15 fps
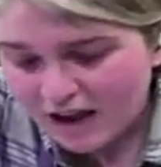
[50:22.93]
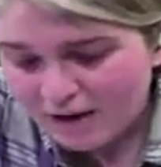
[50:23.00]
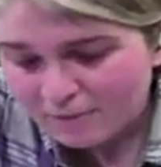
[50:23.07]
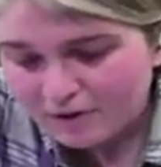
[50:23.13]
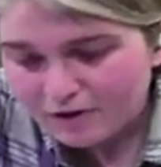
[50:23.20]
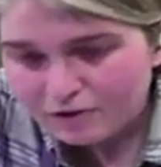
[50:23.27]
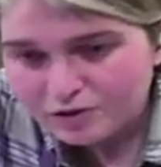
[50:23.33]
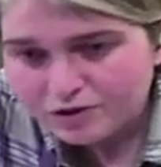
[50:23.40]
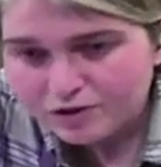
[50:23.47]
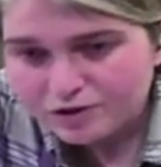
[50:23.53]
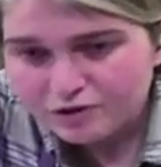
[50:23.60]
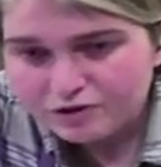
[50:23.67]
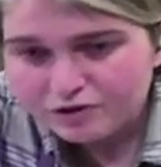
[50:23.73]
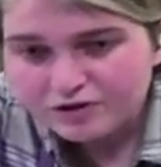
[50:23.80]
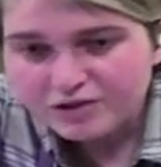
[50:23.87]
We also
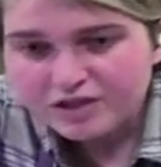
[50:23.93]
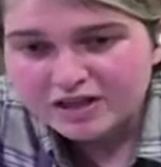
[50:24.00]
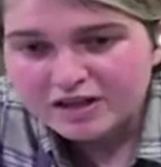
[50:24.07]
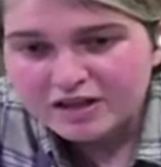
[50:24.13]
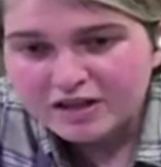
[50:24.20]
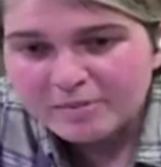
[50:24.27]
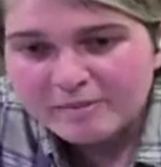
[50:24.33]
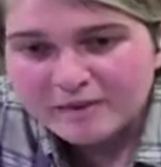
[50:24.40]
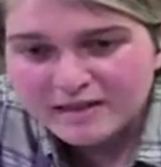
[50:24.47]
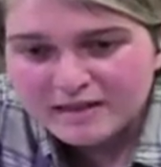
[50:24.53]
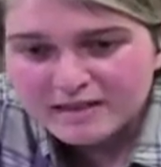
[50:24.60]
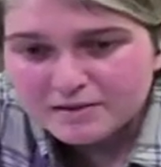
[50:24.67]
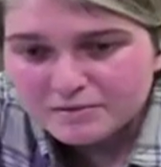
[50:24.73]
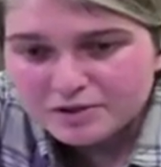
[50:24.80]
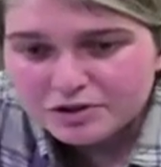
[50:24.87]
use another
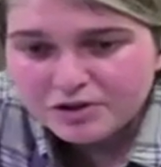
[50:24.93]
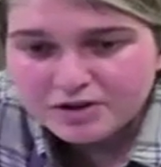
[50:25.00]
pasta which